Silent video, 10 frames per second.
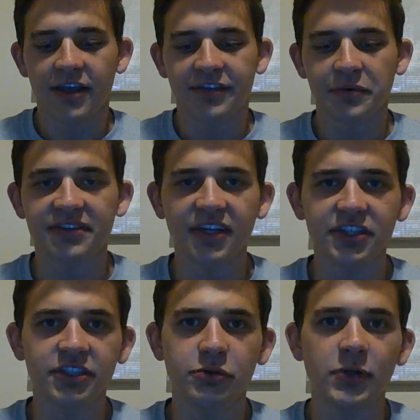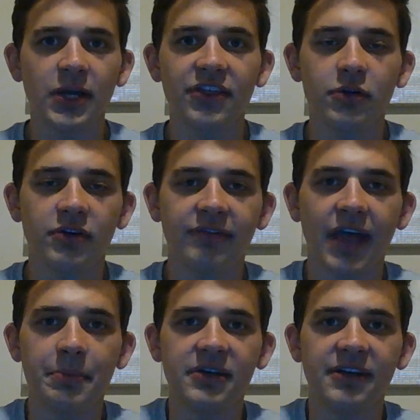So essentially, what do I think would have
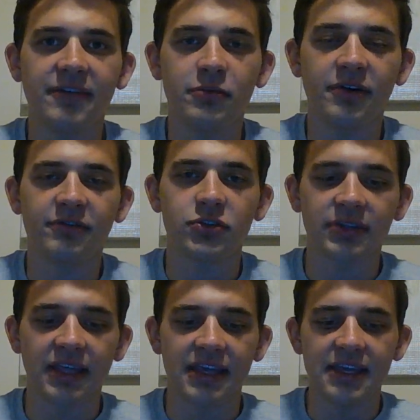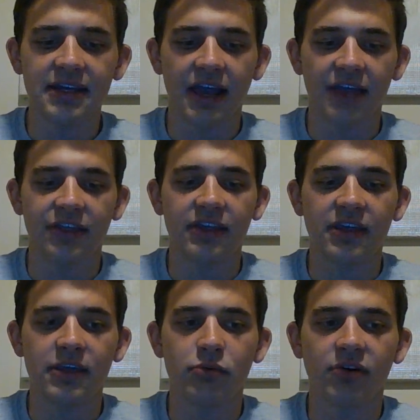happened if he would have joined the Heat? I think
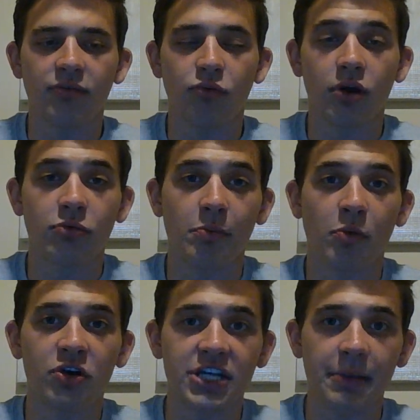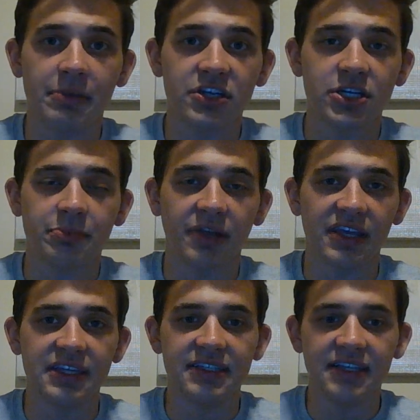he would have won one more championship like
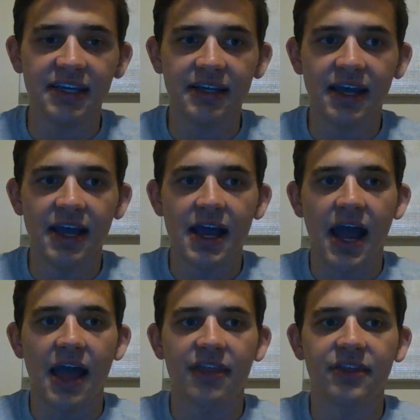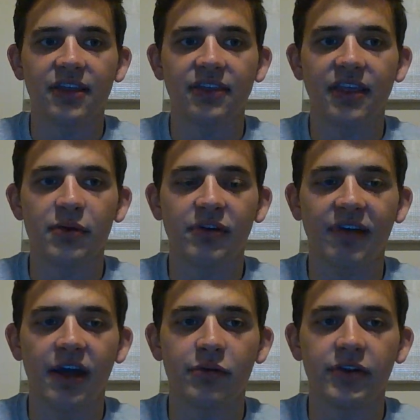he did. I think that they would have
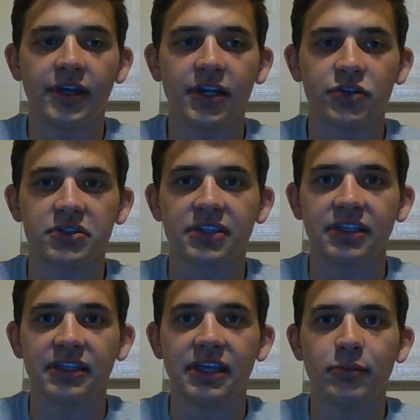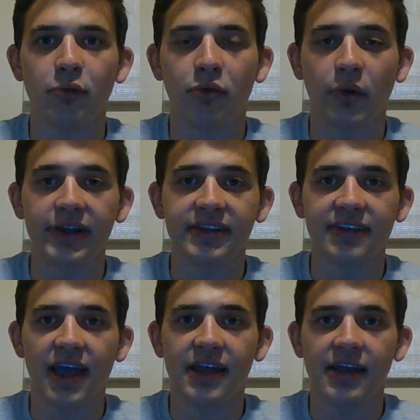had a really interesting team with
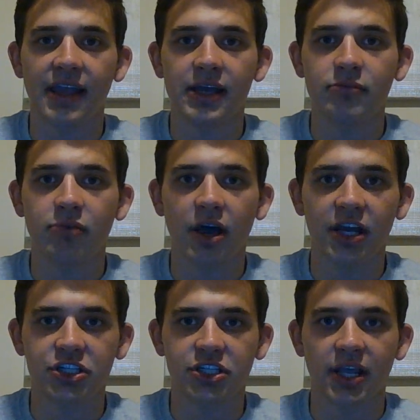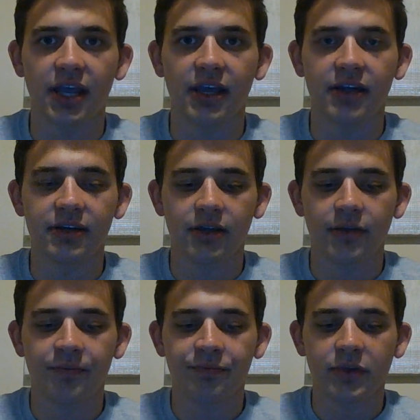Whiteside and Bosh and
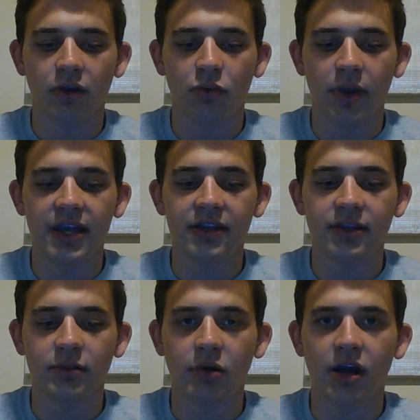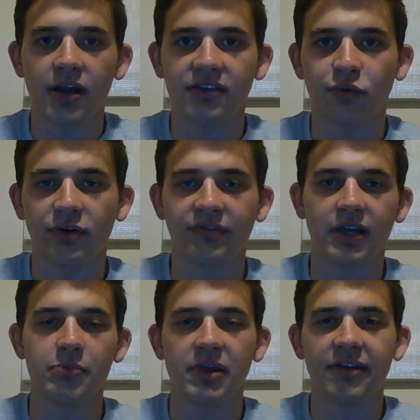Wade and LeBron, sort of
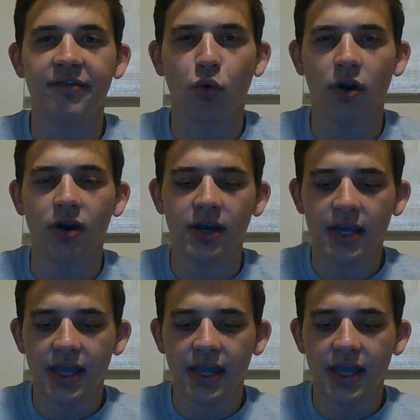like a big four.